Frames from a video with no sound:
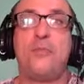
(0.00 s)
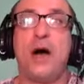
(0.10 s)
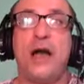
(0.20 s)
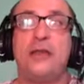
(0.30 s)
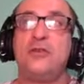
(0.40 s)

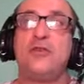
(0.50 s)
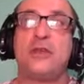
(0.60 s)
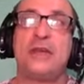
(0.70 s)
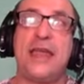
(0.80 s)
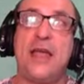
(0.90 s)
but you
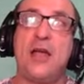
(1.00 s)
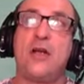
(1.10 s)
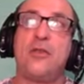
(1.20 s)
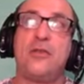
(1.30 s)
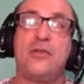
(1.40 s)
could
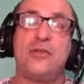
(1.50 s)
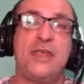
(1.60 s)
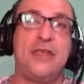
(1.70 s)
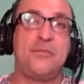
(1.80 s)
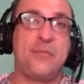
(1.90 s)
hear
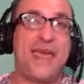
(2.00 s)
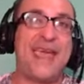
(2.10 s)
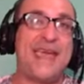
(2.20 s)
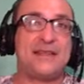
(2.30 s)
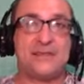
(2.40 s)
the
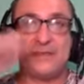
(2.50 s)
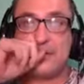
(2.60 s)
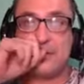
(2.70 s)
bands